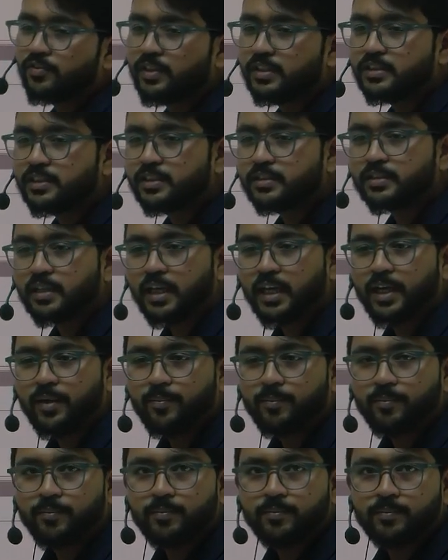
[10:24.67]
is came.
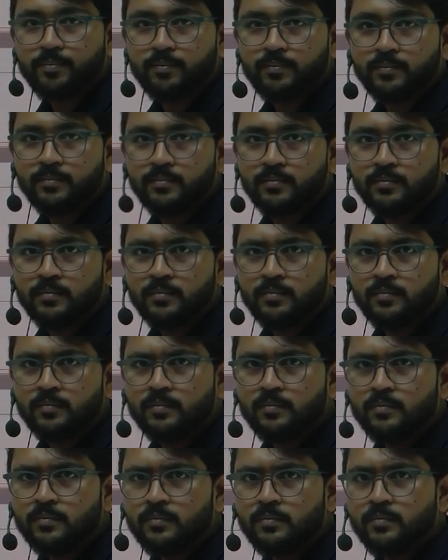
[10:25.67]

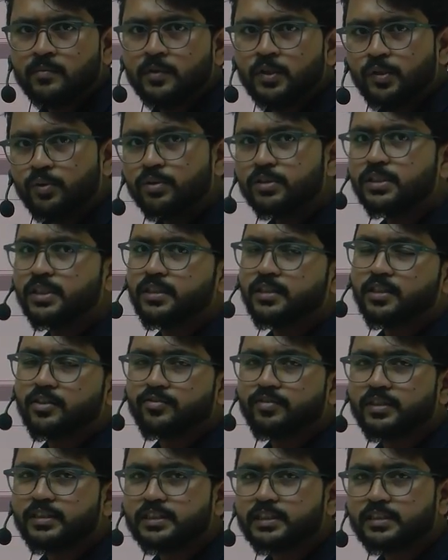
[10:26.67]
Whose
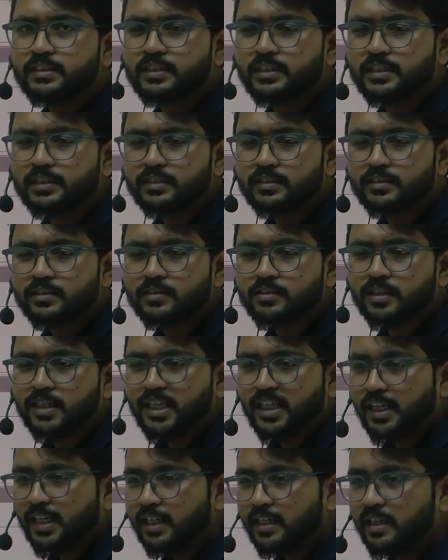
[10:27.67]
interface is this?
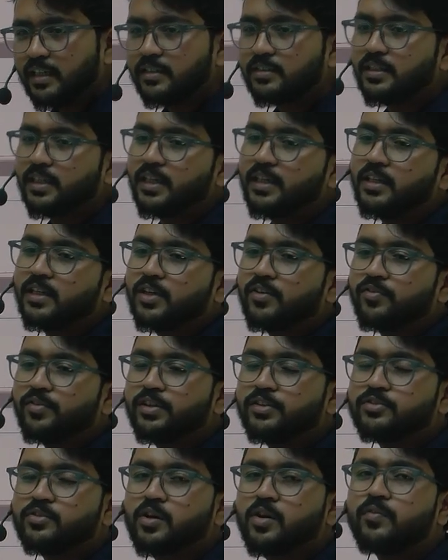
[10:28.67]
It is the interface
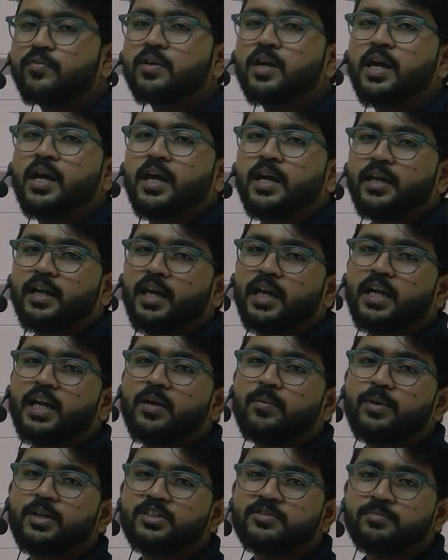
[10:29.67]
of
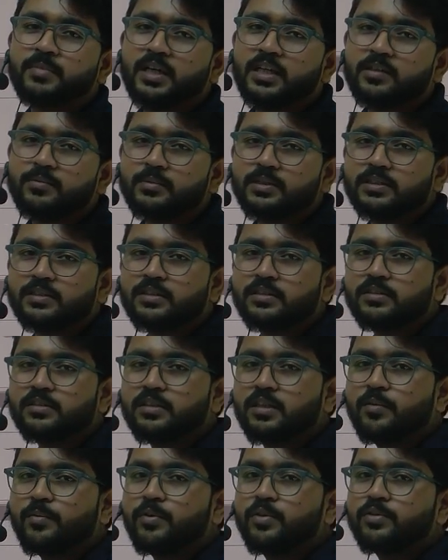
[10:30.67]
database management
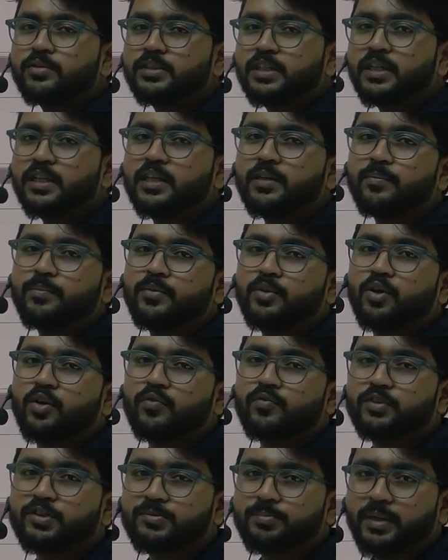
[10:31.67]
system using
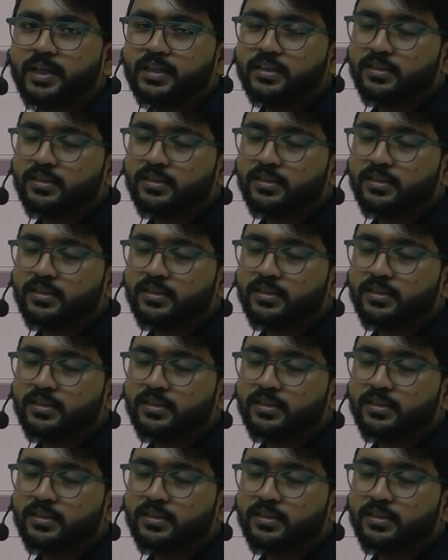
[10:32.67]
LibreOffice base.